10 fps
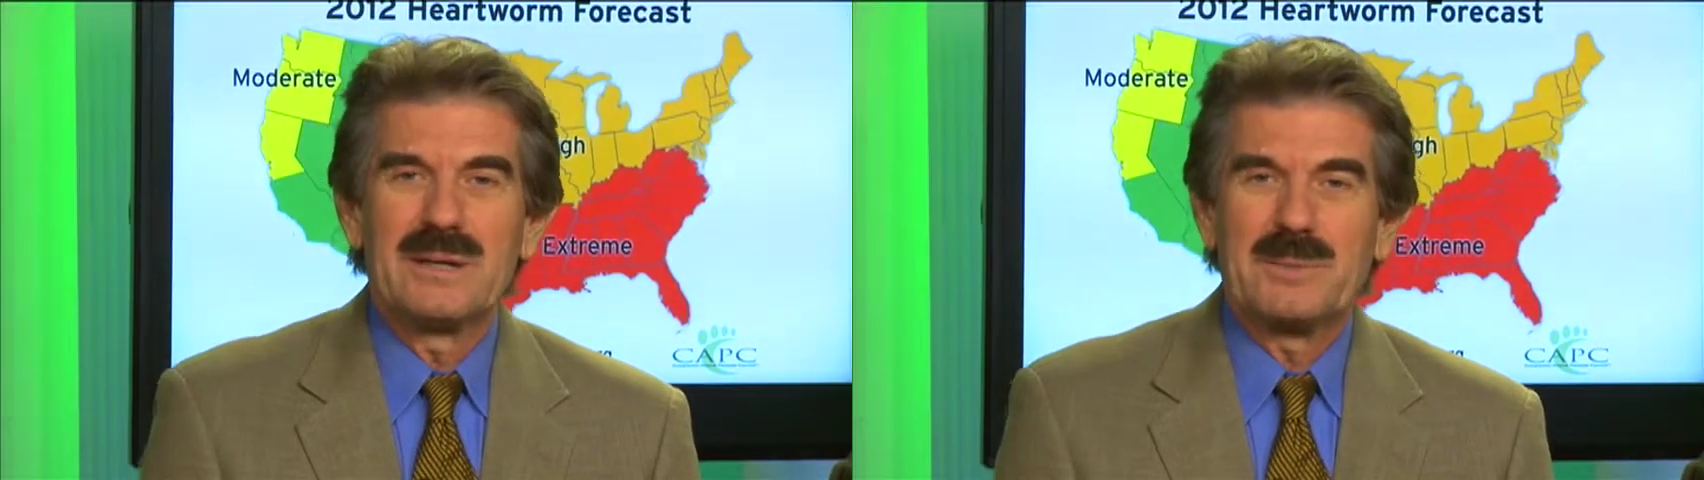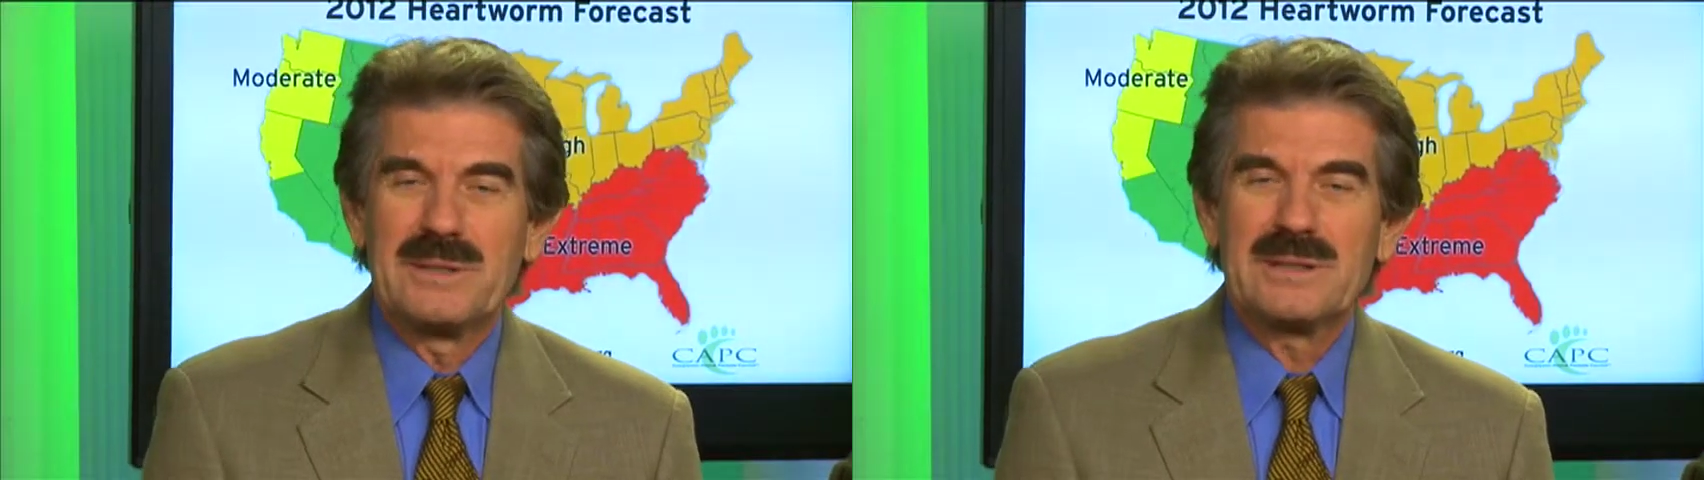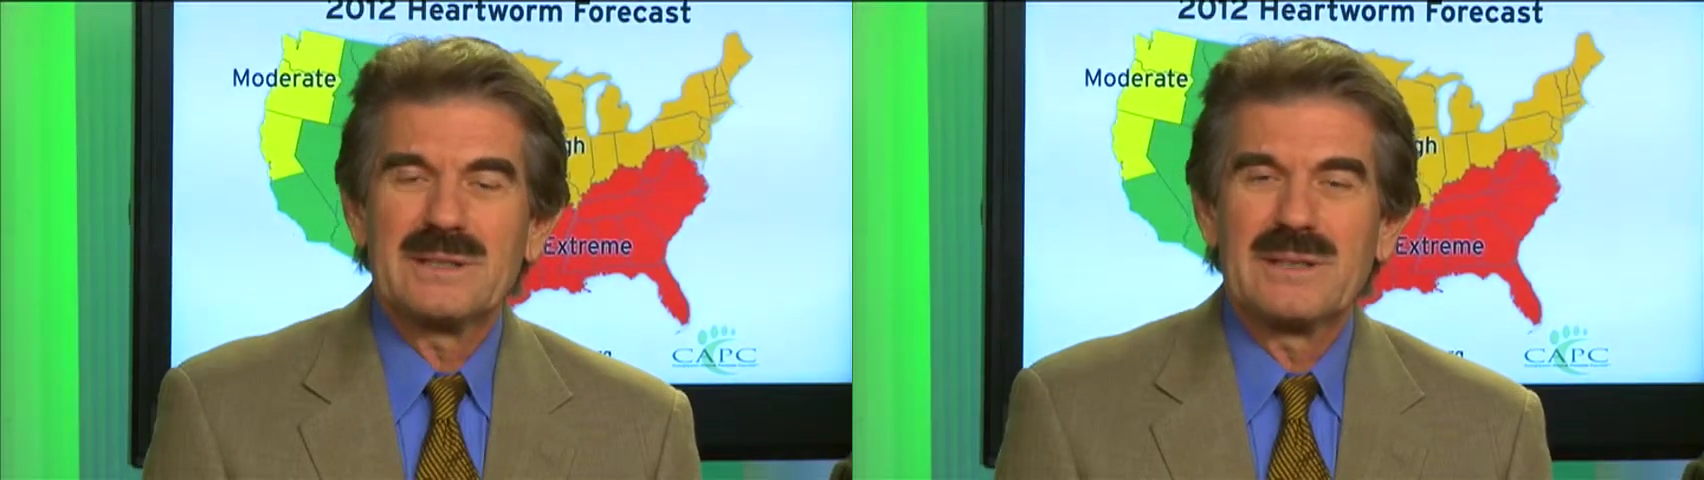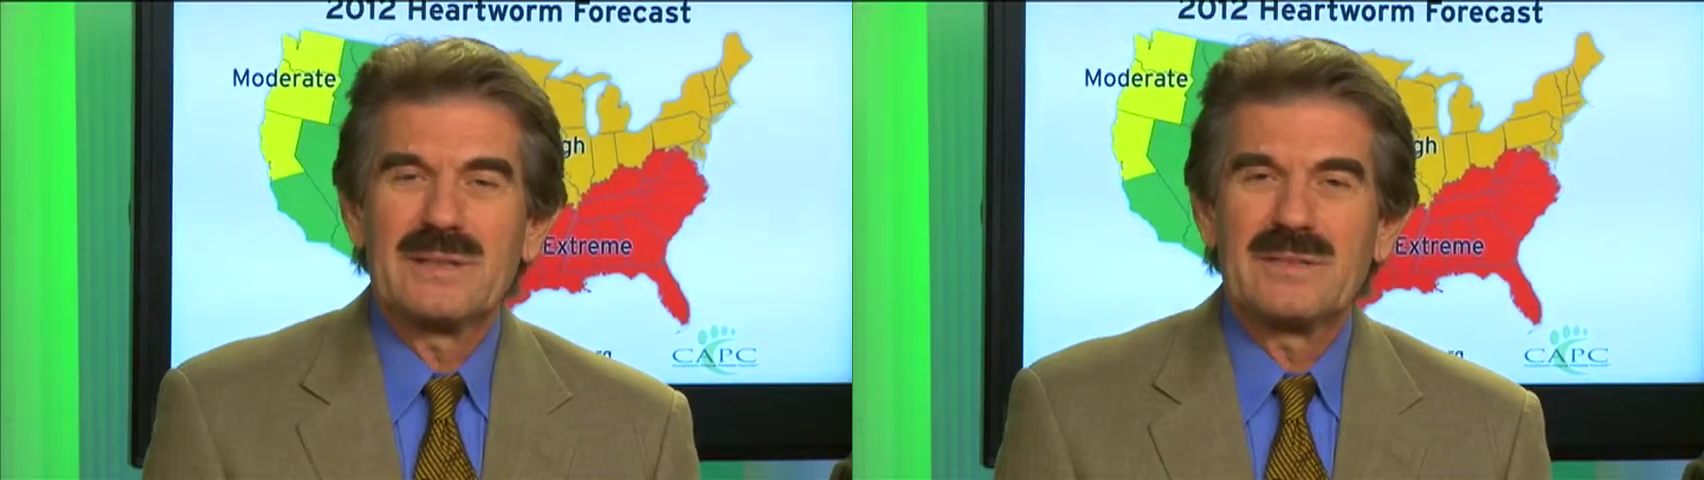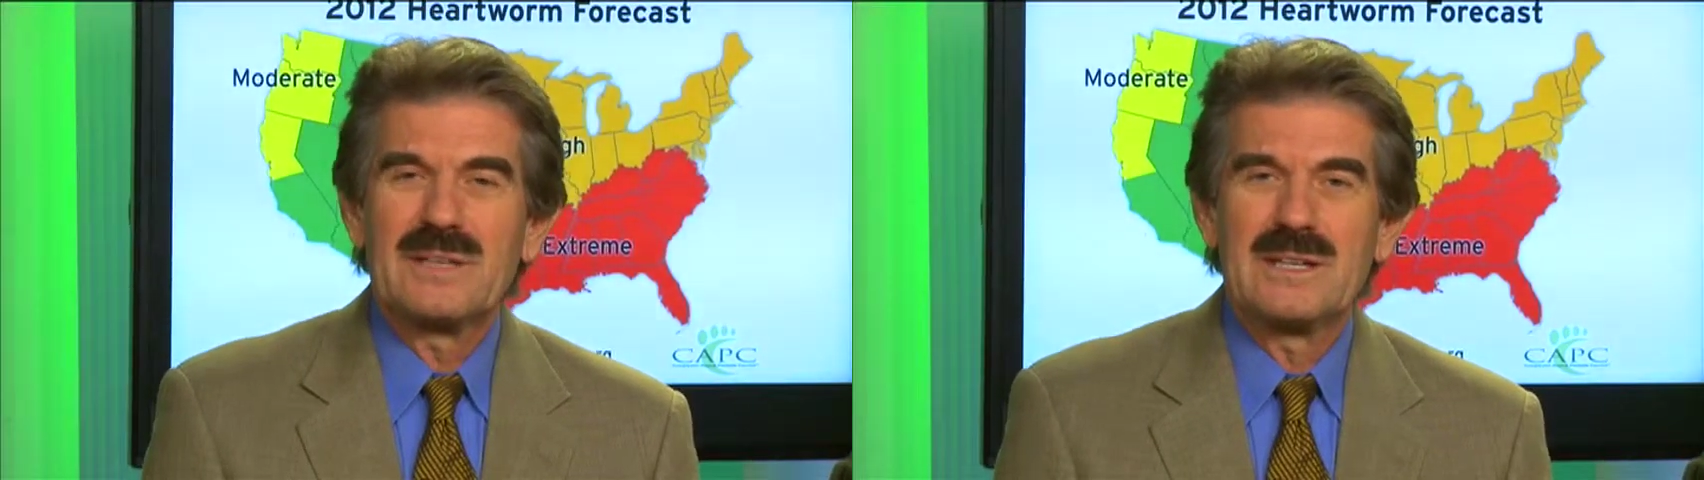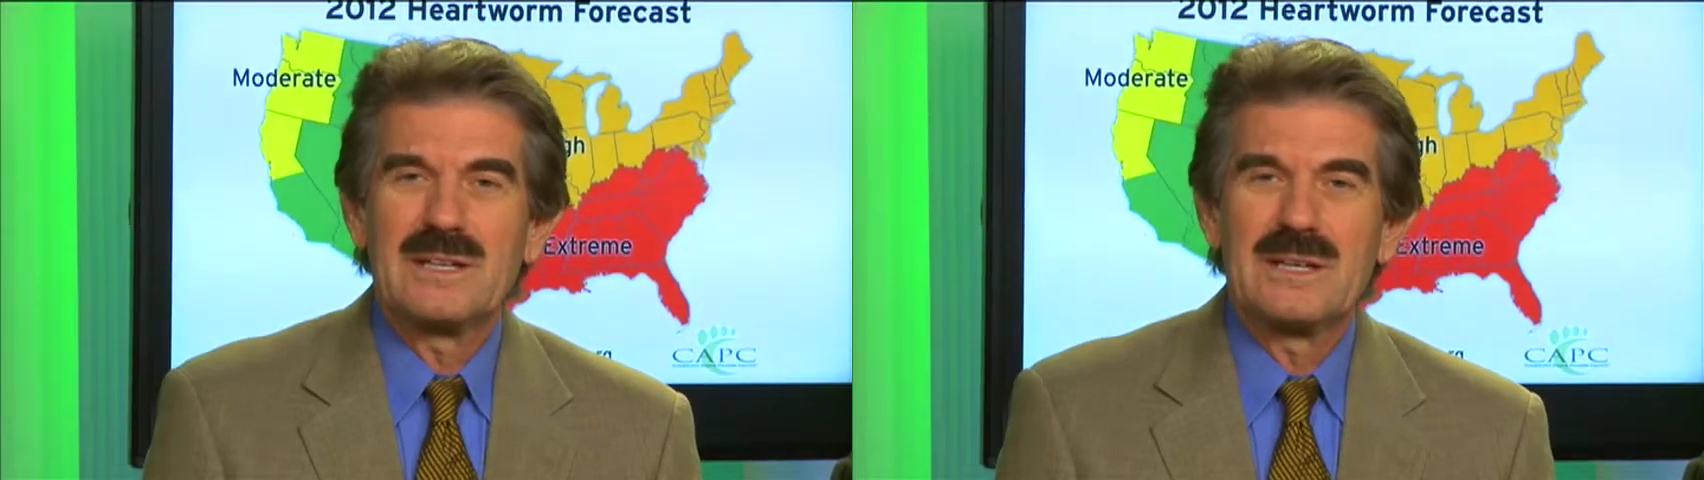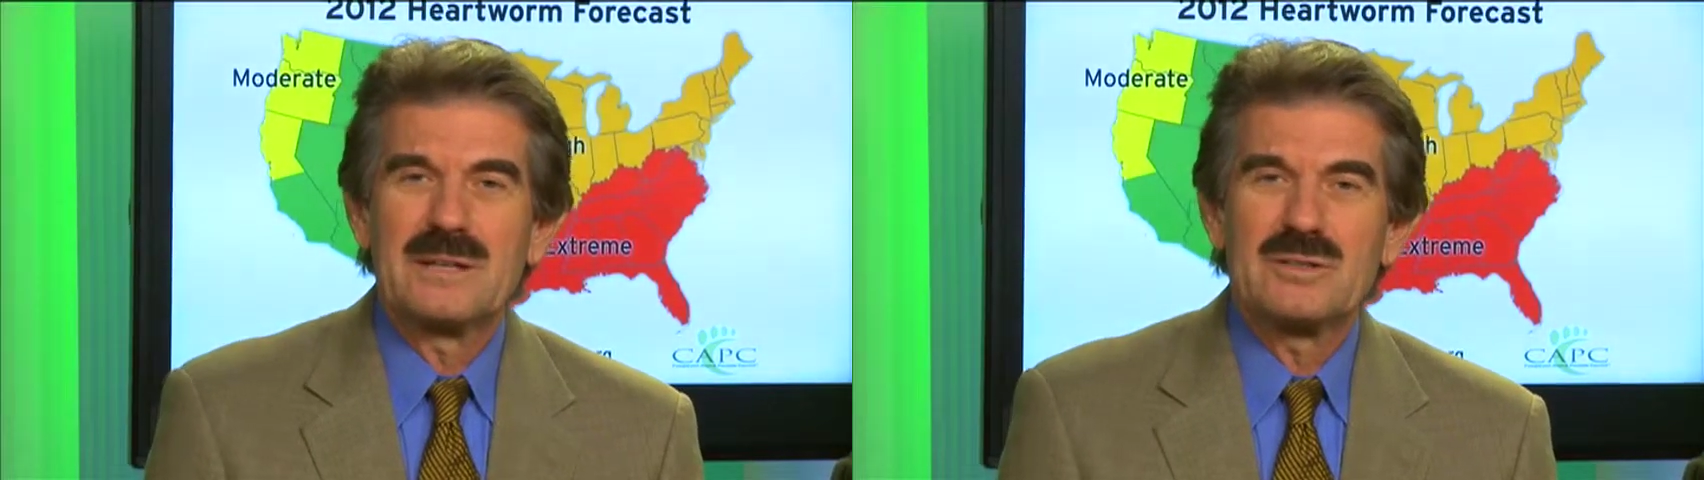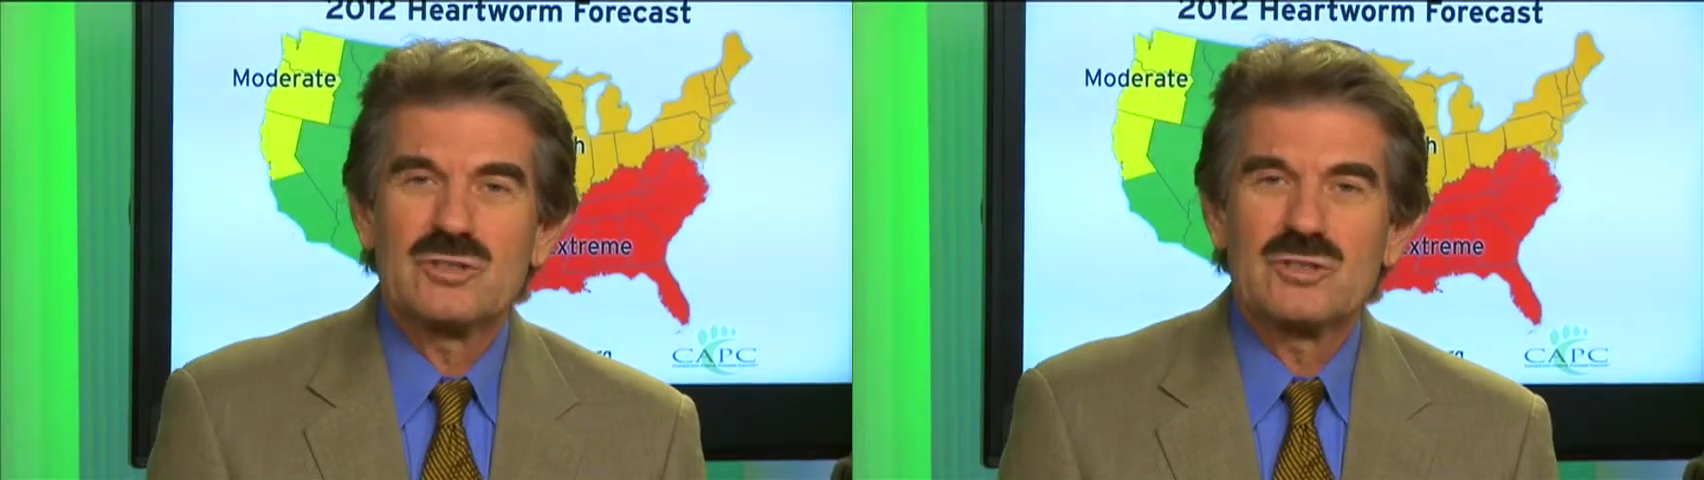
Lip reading: predicted that the